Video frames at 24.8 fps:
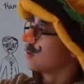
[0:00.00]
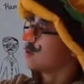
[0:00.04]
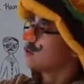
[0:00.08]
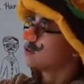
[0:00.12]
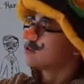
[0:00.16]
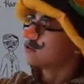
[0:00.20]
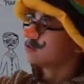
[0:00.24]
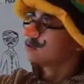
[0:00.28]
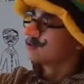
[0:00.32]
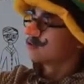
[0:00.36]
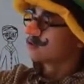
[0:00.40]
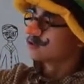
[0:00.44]

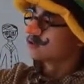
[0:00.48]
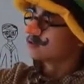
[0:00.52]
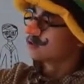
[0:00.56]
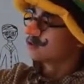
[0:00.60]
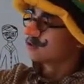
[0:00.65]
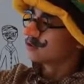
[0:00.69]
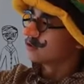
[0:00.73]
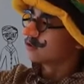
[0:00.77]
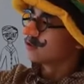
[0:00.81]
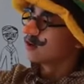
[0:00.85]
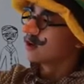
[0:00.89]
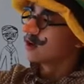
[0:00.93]

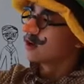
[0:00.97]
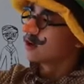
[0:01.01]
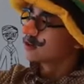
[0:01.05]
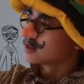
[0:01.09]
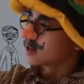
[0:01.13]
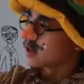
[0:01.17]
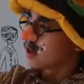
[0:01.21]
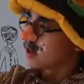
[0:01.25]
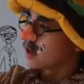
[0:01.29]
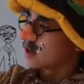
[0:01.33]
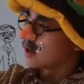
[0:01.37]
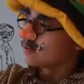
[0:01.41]
social
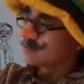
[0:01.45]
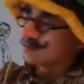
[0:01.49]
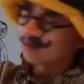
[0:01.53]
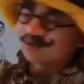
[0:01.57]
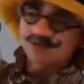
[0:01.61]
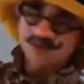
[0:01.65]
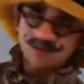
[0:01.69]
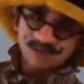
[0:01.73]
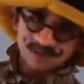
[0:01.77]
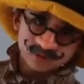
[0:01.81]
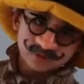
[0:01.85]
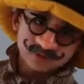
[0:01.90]
time
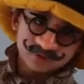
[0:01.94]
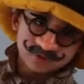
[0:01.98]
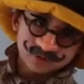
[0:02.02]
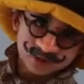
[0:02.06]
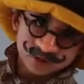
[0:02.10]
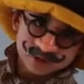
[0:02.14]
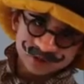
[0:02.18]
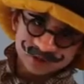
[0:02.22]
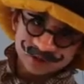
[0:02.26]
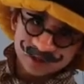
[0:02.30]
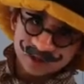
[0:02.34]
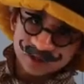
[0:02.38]
or
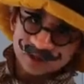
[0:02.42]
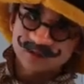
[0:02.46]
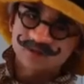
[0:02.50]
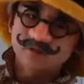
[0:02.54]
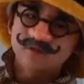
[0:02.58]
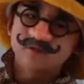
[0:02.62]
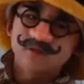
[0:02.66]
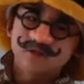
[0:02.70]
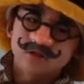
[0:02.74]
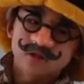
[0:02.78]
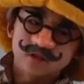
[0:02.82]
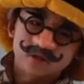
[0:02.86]
recess.
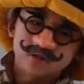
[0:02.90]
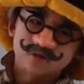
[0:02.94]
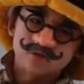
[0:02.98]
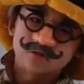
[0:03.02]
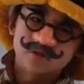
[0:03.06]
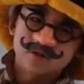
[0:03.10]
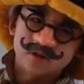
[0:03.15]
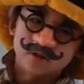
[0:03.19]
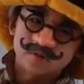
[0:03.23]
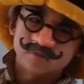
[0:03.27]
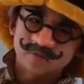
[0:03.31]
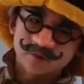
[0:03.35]
She
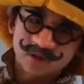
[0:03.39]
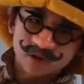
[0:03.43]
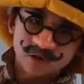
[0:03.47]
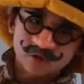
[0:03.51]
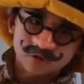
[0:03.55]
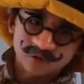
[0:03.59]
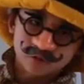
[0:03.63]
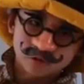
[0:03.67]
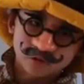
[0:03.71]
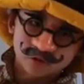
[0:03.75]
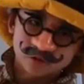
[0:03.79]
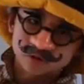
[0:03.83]
used a big
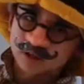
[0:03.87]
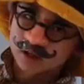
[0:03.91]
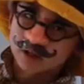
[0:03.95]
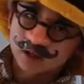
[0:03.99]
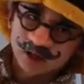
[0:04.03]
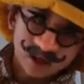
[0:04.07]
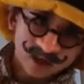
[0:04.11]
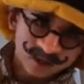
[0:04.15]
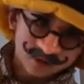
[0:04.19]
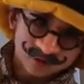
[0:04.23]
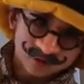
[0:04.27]
word that I